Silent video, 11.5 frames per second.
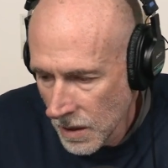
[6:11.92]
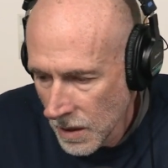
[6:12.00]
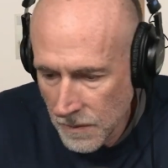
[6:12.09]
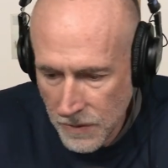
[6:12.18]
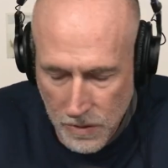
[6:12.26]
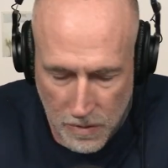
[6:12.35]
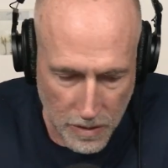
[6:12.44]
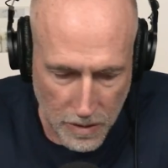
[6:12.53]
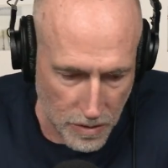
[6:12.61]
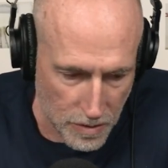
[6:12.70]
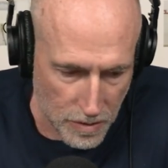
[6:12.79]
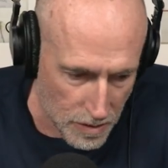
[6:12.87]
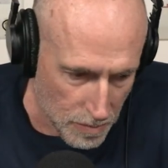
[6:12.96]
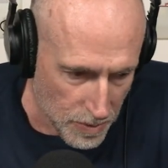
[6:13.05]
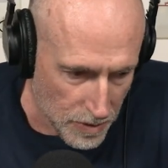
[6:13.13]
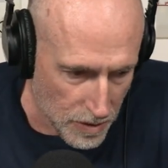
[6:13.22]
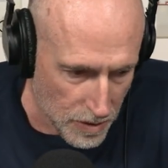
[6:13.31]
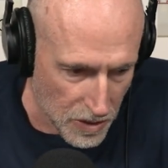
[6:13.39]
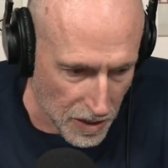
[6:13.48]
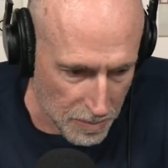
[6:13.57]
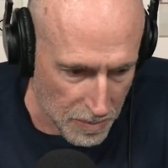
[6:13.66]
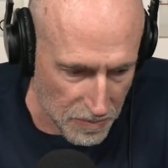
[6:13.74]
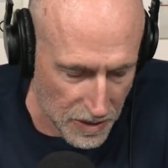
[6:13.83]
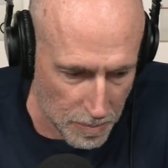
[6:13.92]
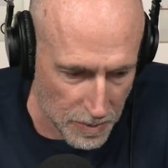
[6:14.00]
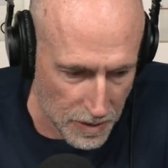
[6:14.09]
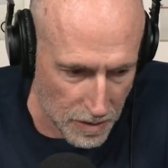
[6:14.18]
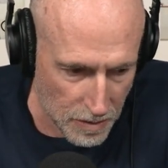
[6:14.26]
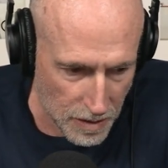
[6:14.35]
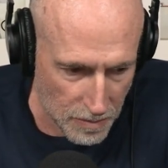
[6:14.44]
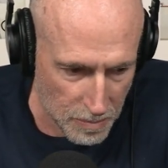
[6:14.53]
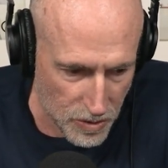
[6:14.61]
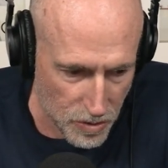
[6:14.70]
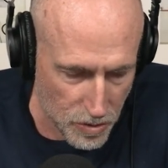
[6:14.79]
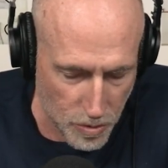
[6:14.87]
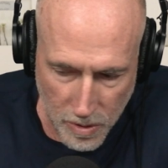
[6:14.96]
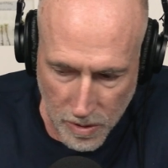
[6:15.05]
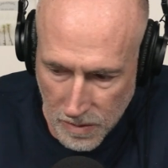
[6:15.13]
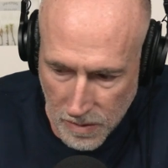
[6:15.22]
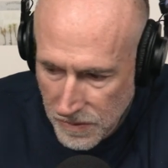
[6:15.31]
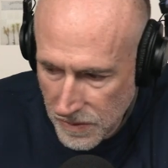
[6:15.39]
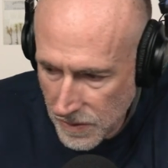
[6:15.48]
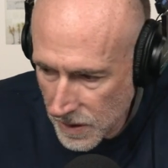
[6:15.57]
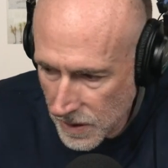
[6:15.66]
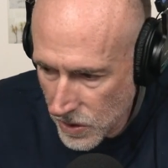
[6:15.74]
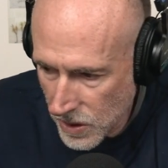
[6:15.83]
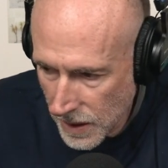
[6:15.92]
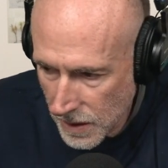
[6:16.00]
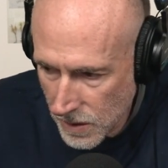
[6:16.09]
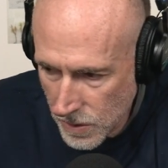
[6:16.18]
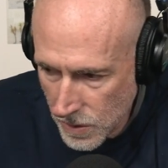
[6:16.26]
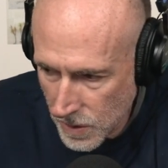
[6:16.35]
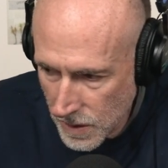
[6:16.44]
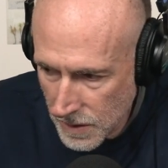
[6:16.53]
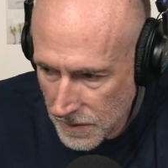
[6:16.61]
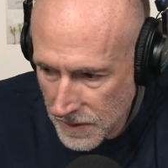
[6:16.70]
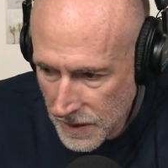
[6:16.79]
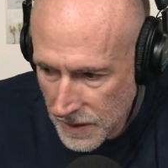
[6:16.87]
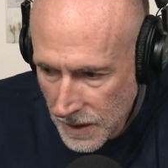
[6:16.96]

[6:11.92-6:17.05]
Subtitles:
infrastructure does a pretty good job of keeping government sort of in check, sort of.